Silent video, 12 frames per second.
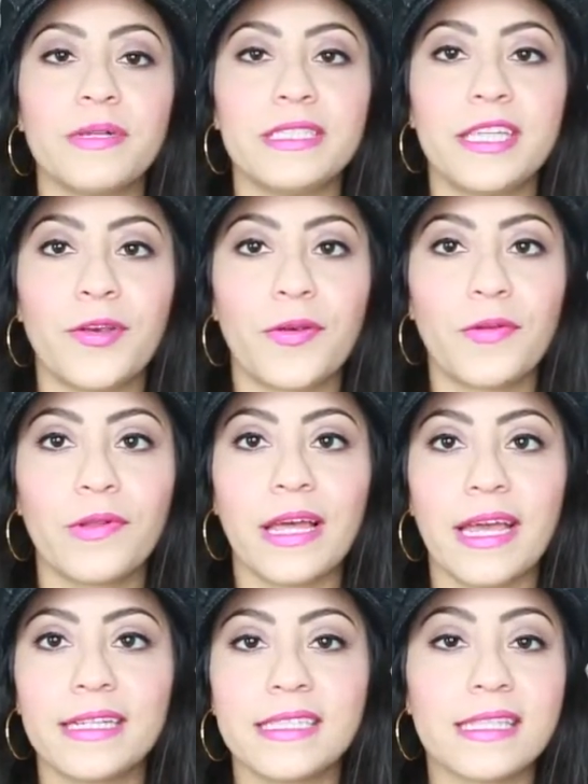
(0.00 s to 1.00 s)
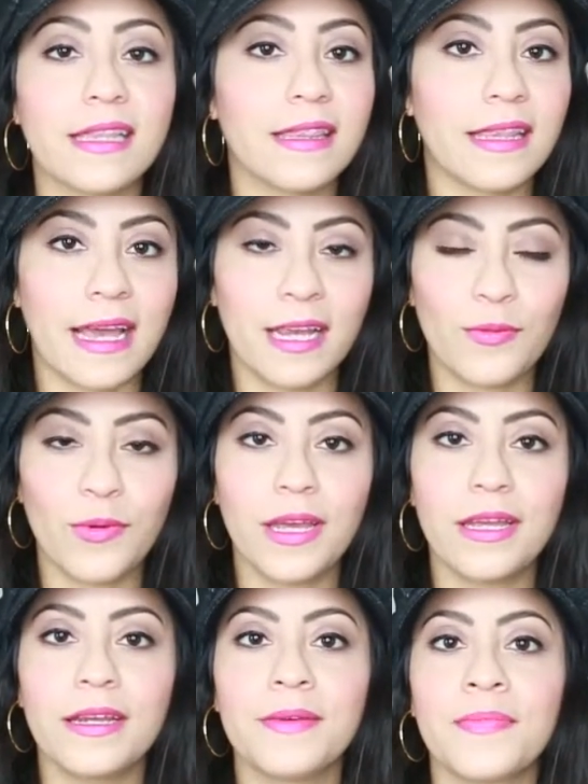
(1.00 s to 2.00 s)
material, it's
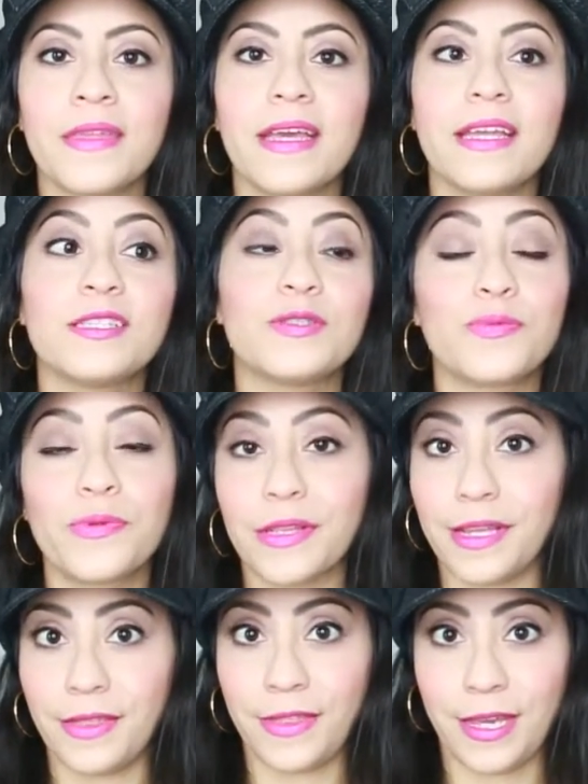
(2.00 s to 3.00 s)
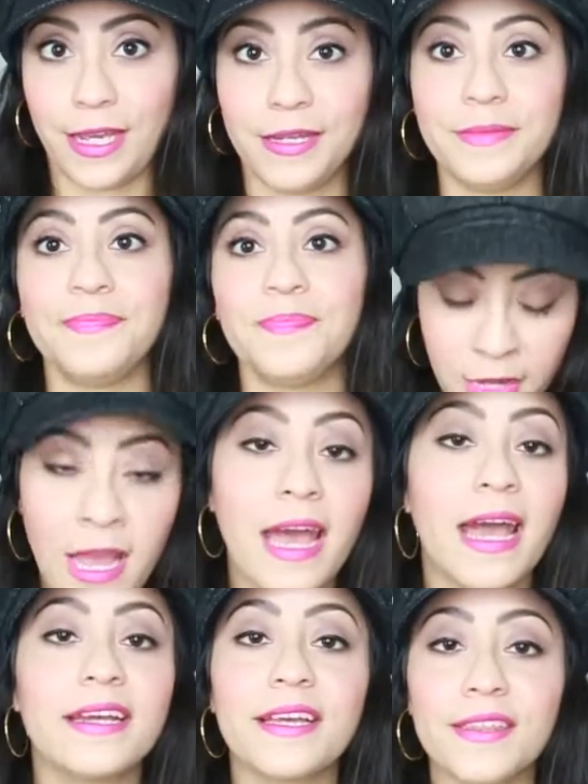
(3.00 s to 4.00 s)
lightweight, it is really thin,
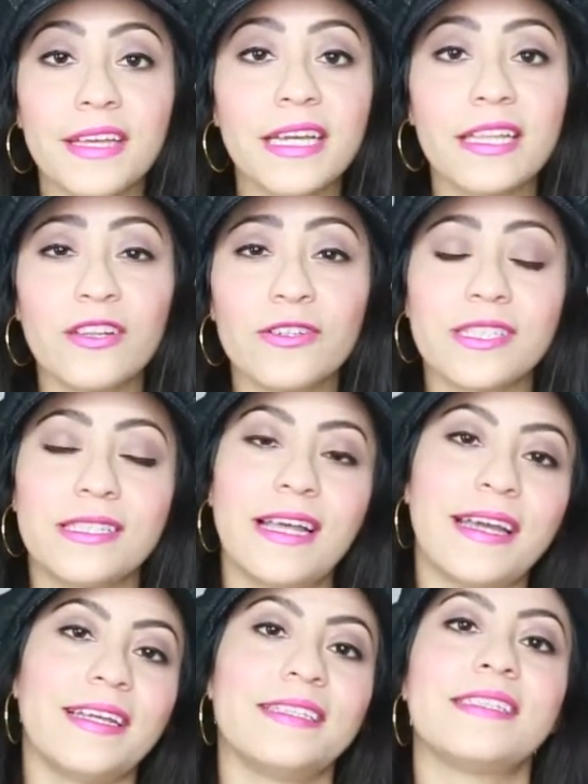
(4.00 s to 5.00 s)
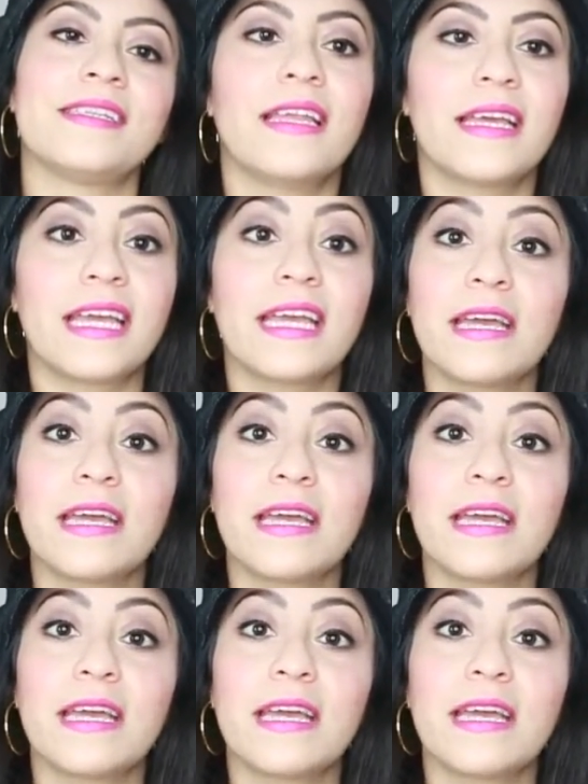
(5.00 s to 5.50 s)
and I think it looks nice. Like, it